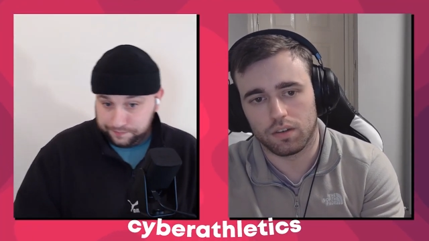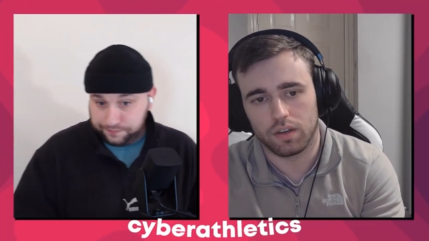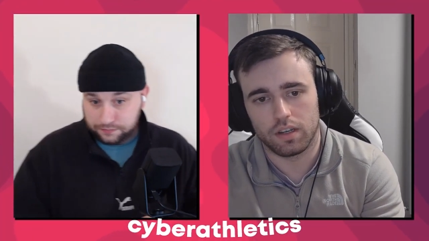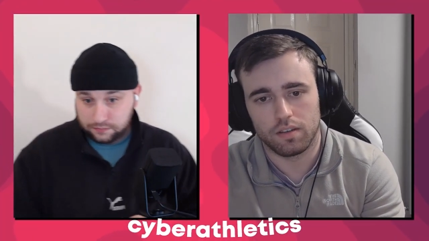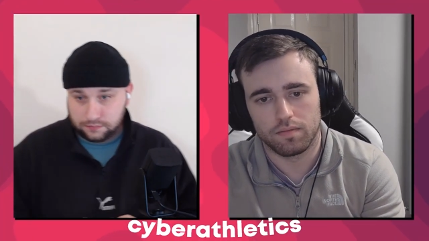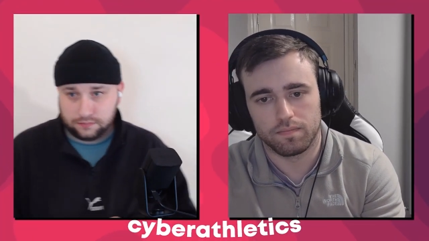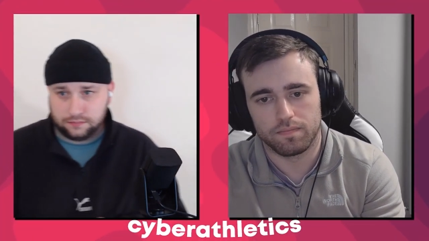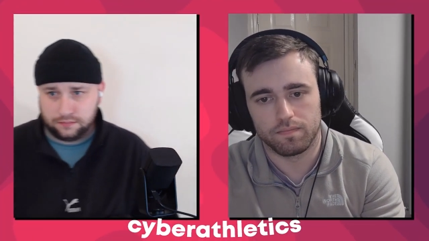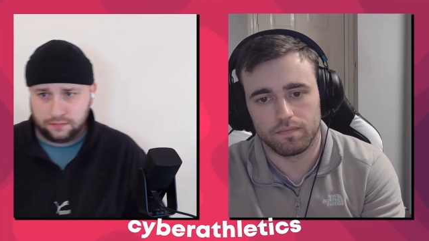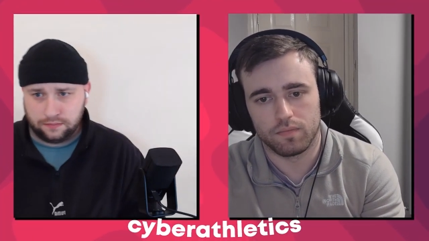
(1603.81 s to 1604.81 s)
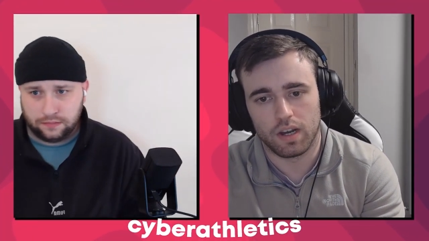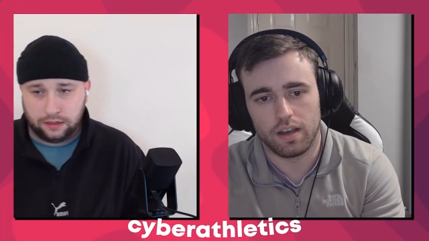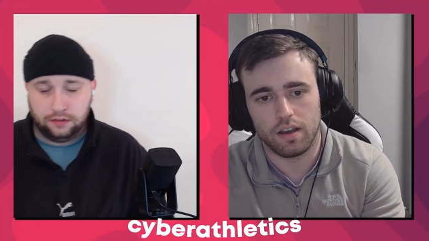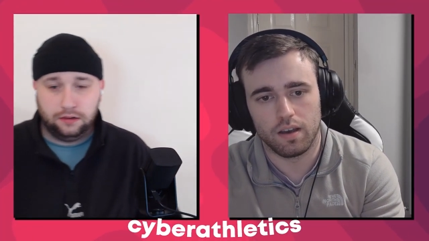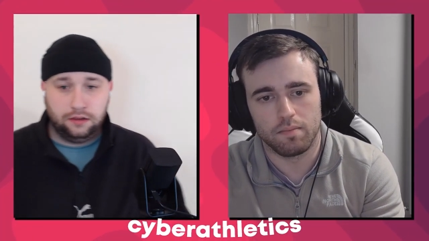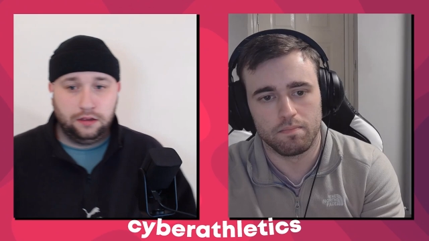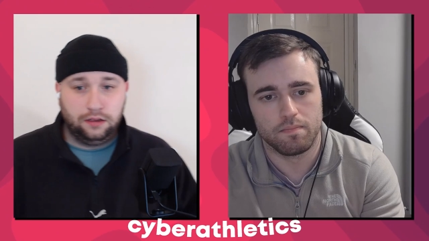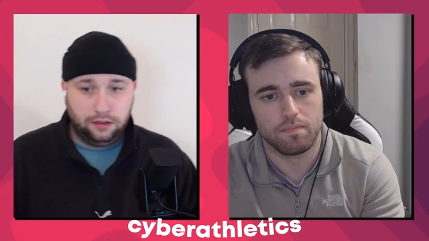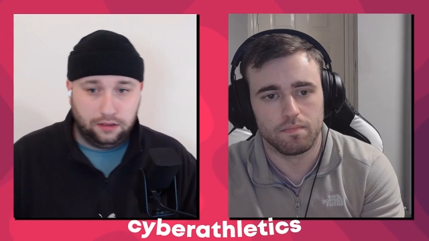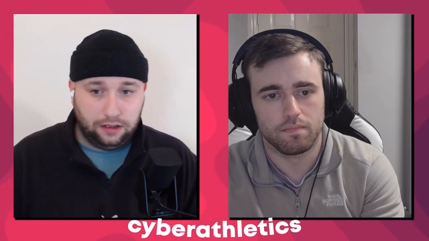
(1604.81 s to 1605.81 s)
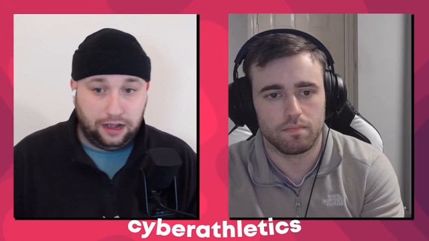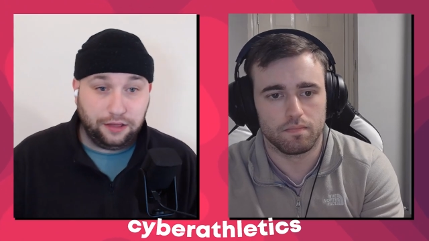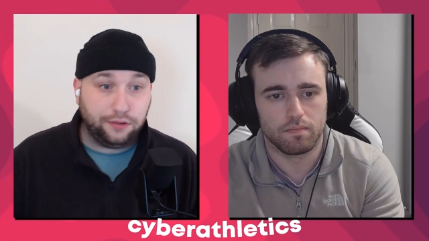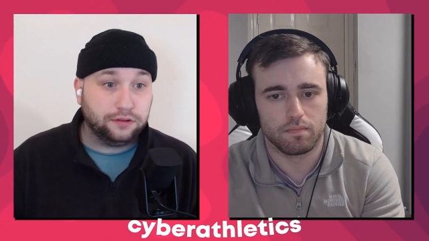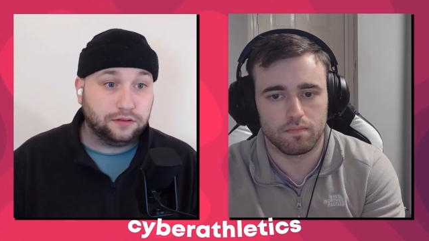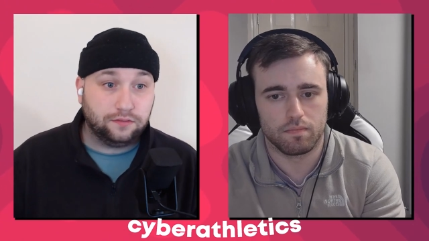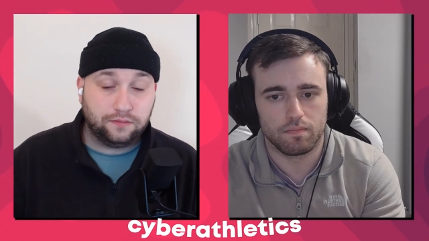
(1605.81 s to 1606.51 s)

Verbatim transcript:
Speaker 1: Agreed. Right. Um, I thought